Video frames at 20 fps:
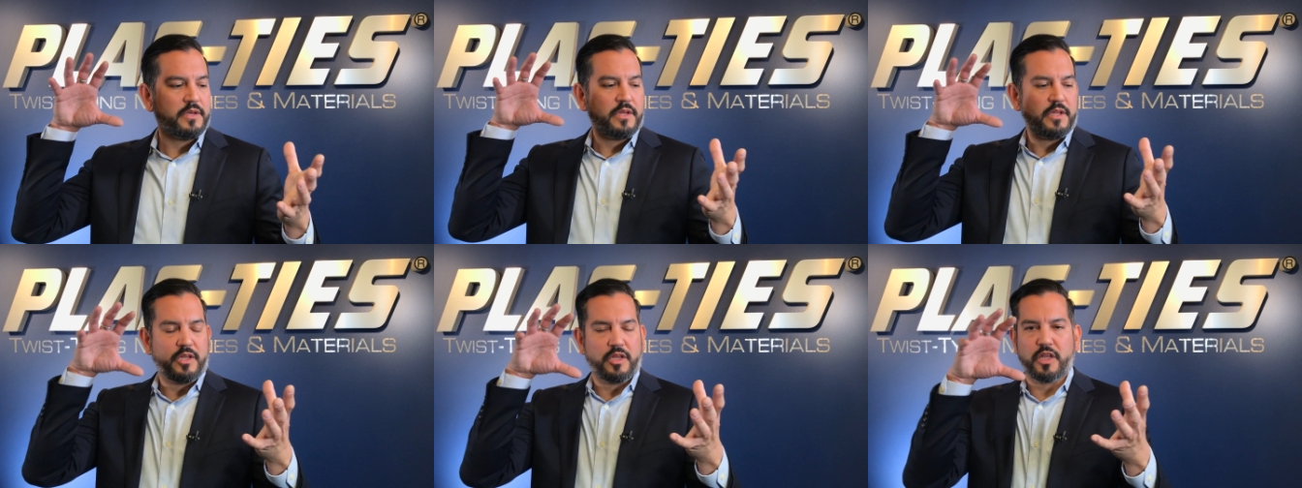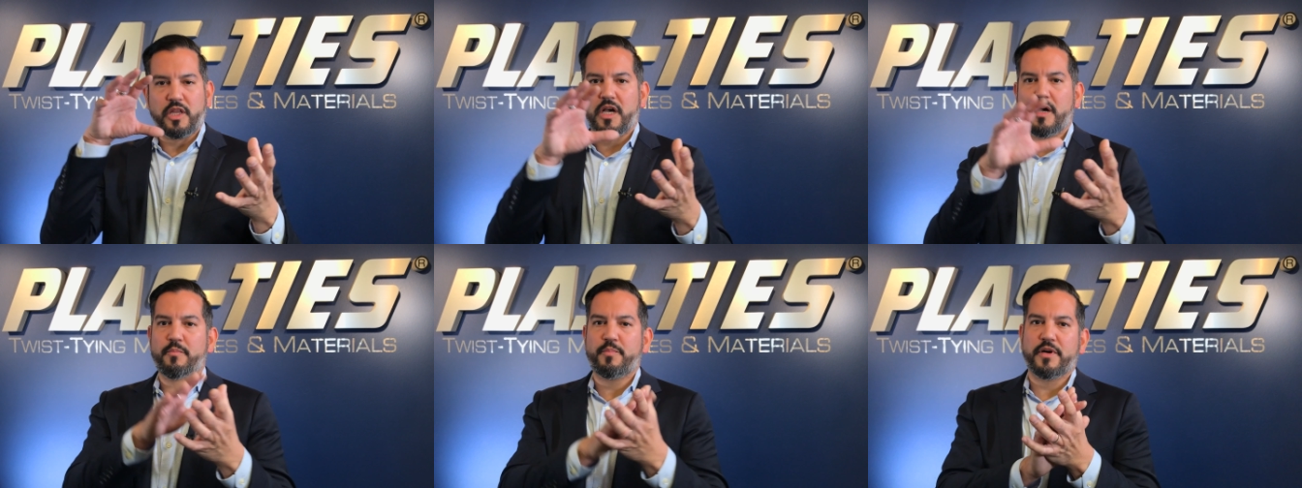
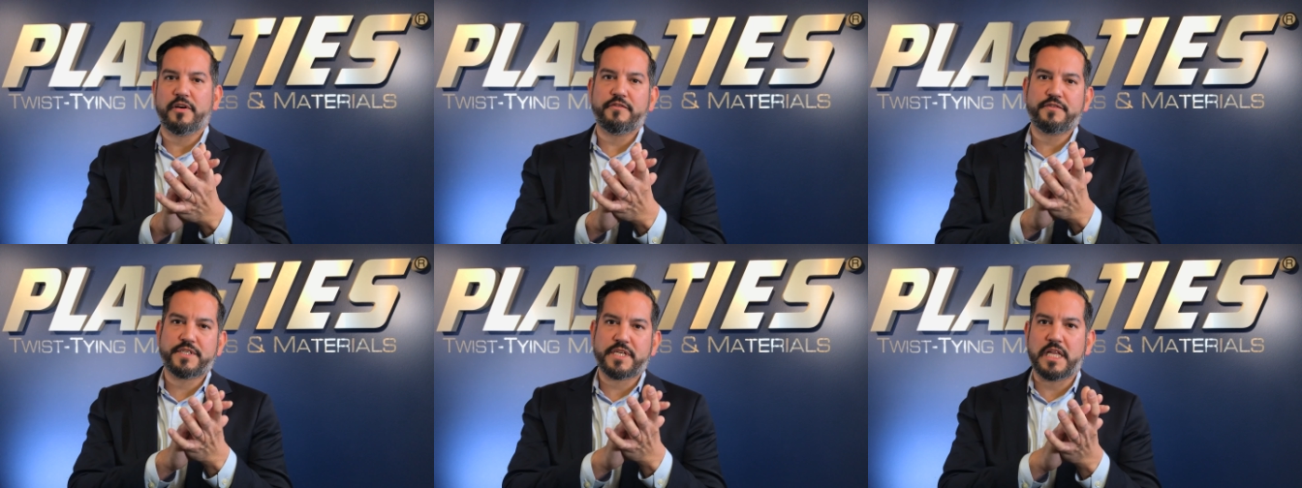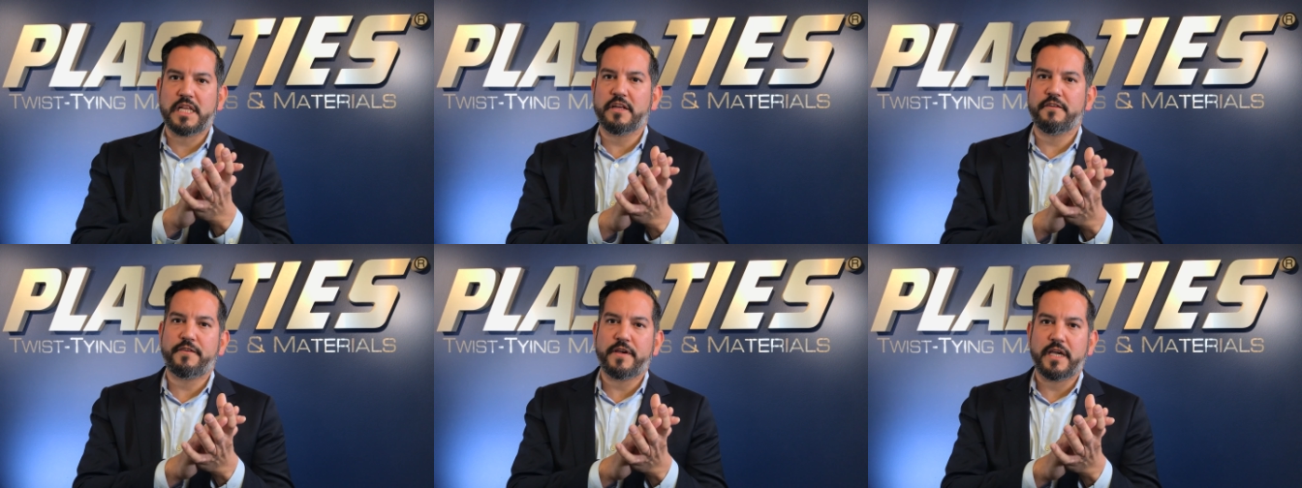lump of
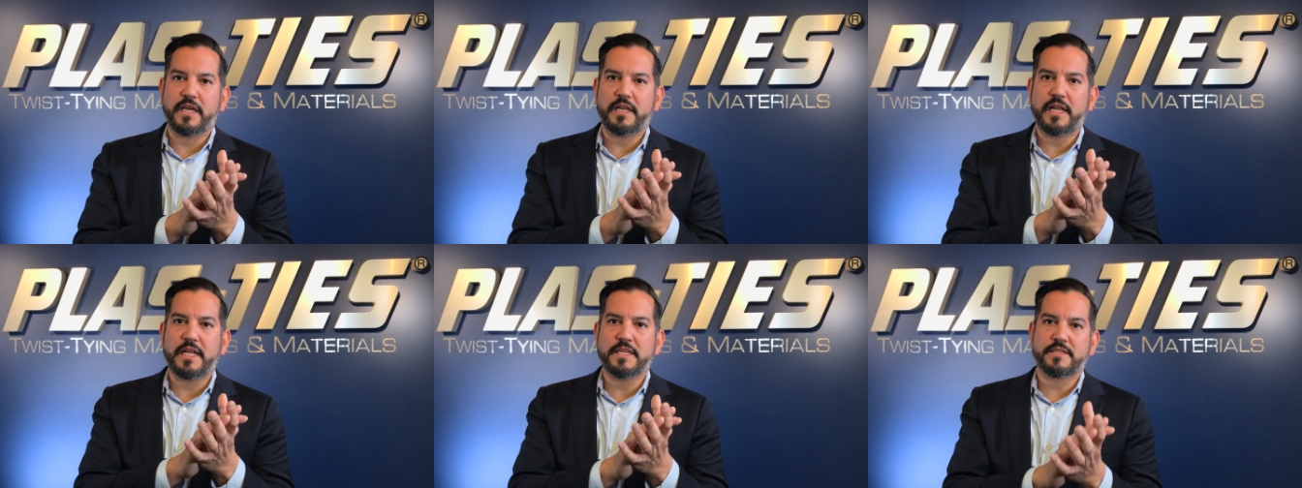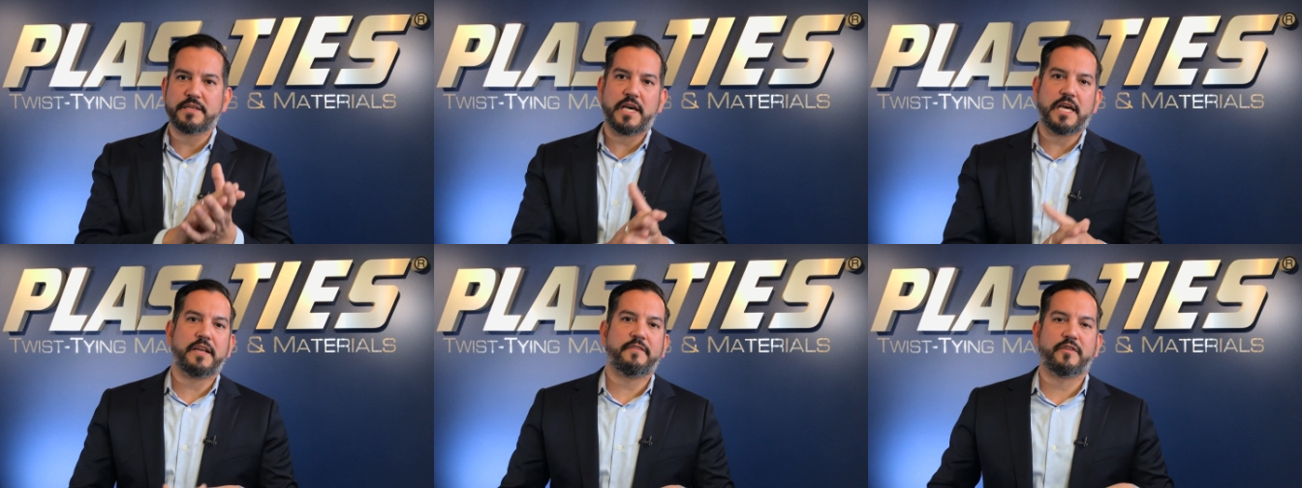cellophane
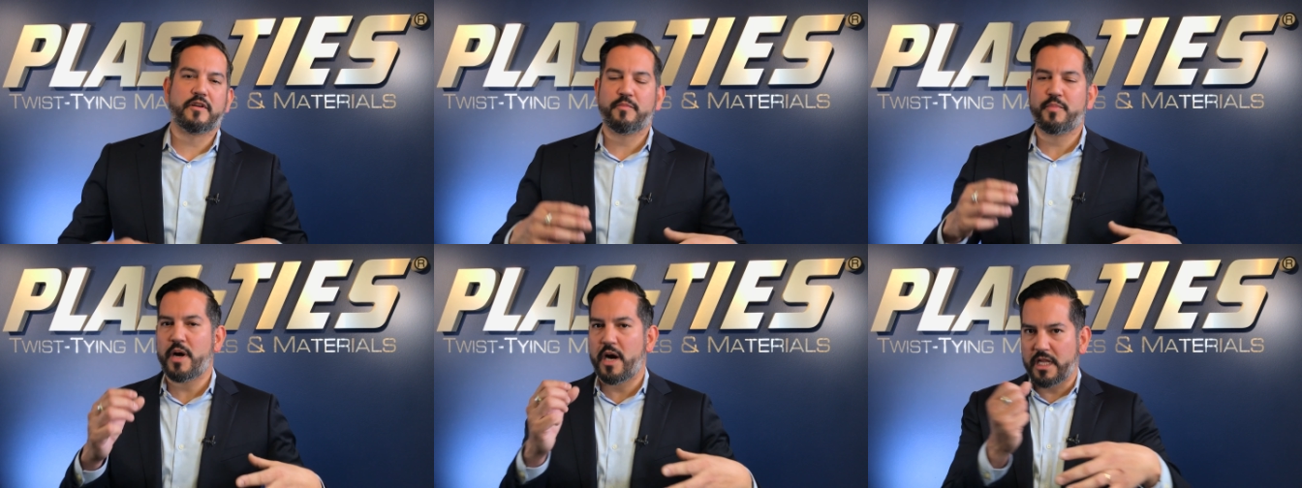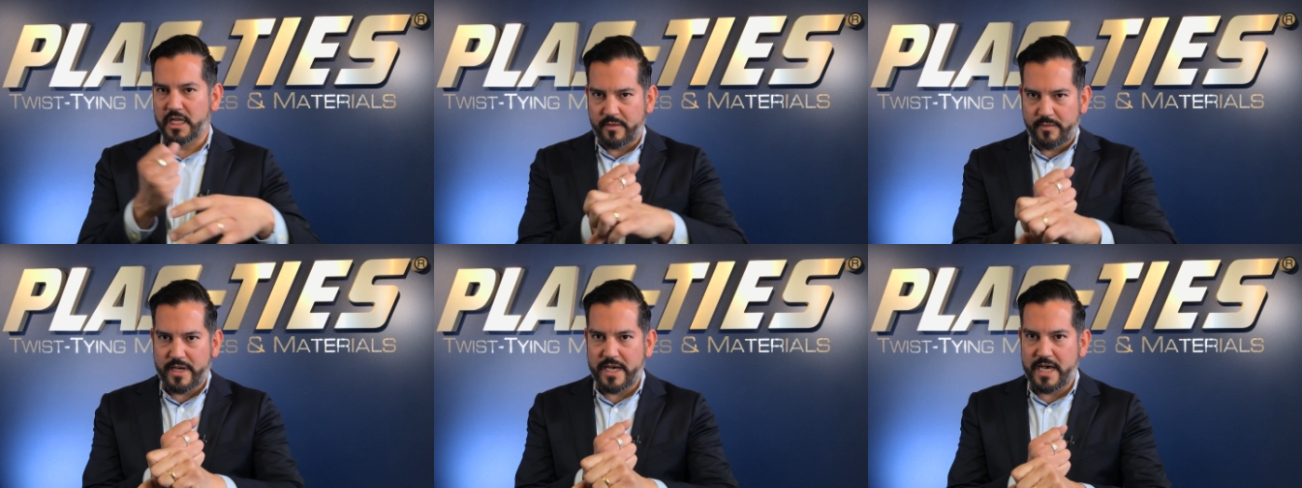inside of your
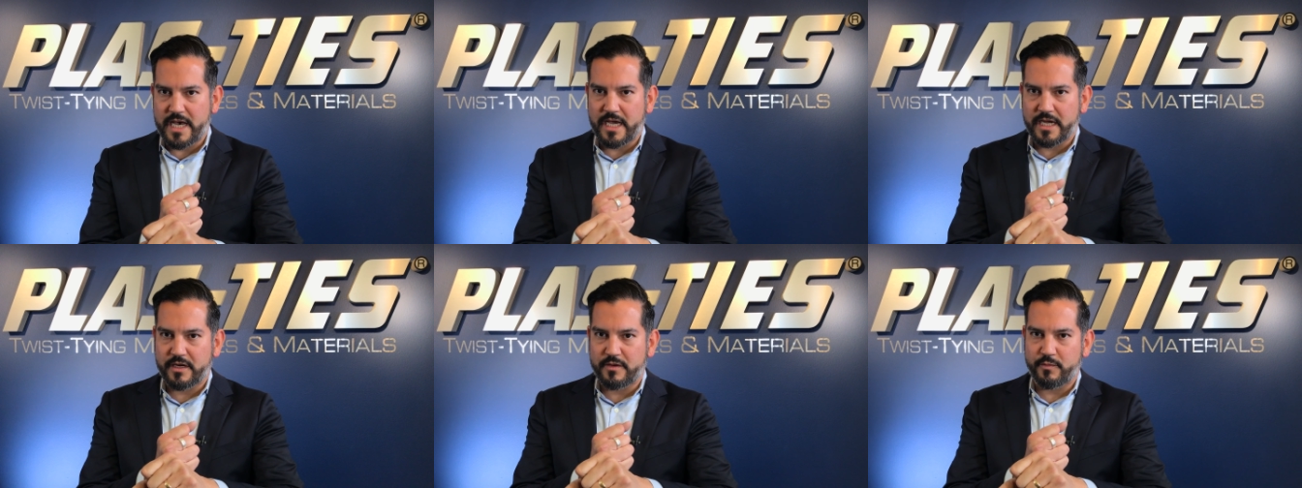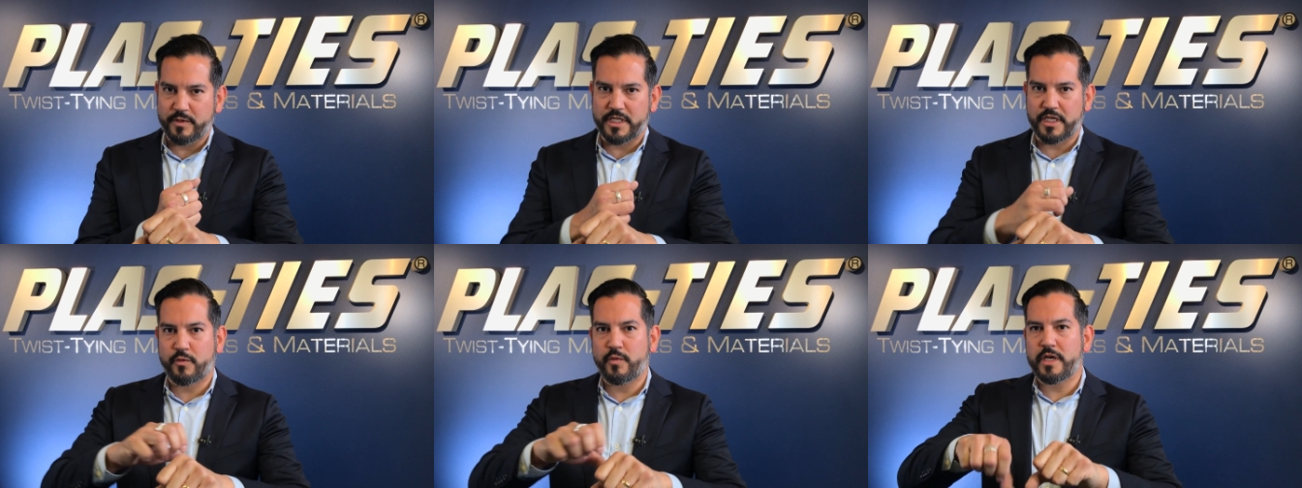poly bag
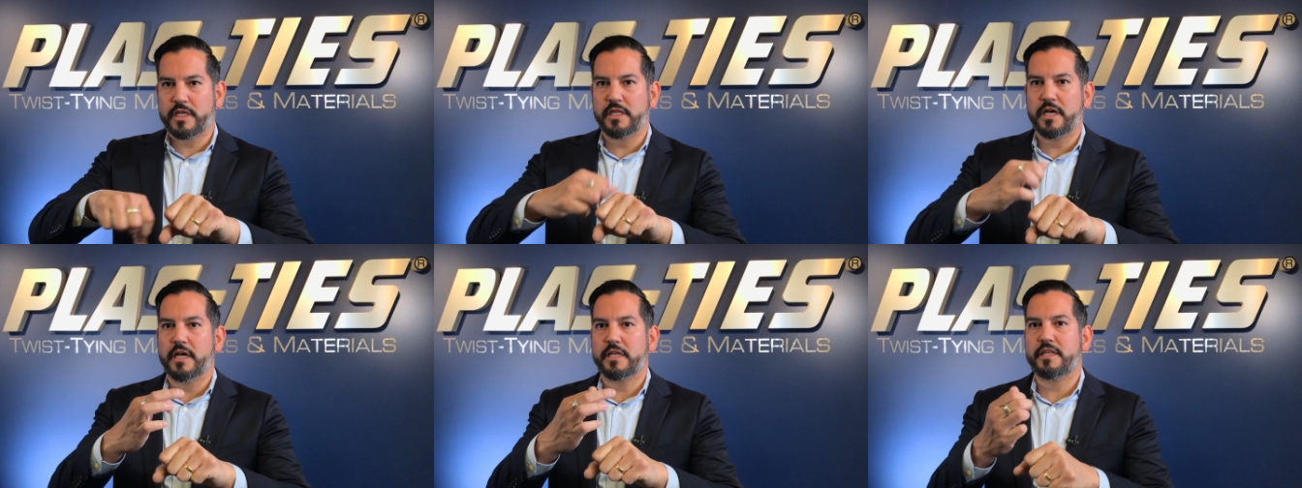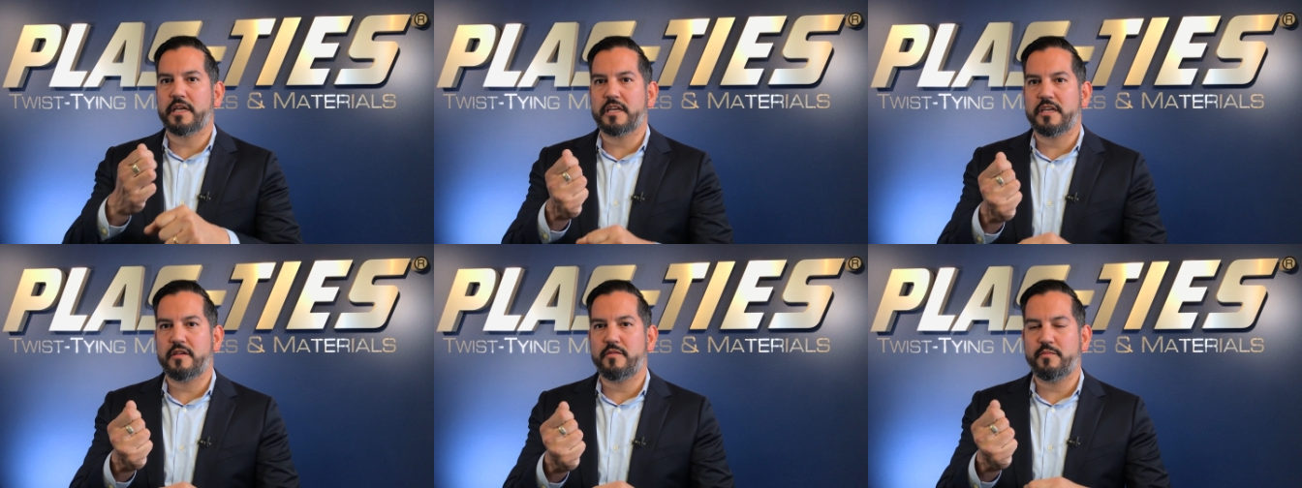with a quick lock
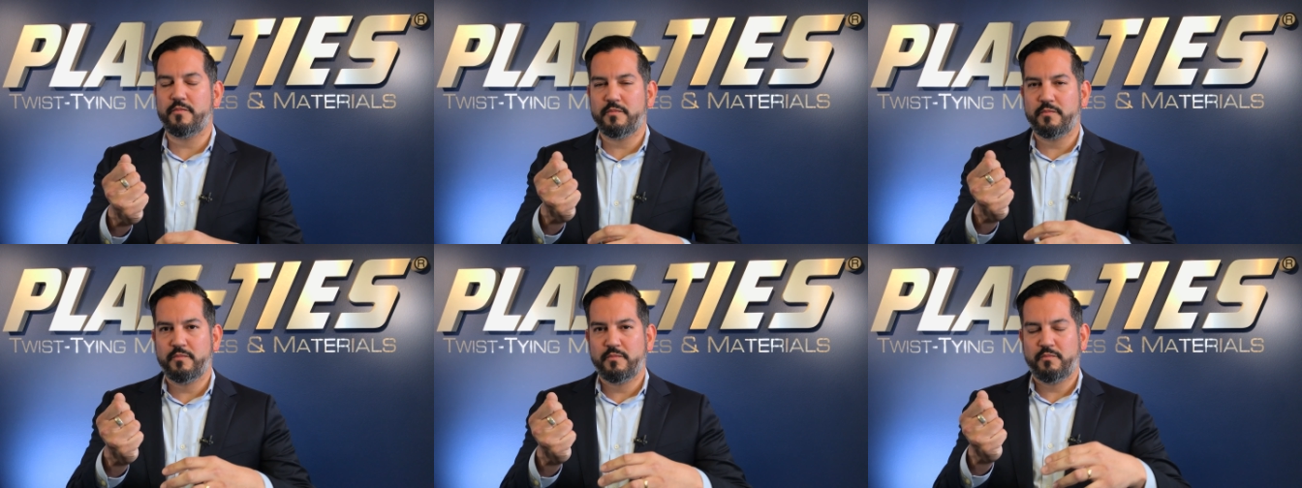that you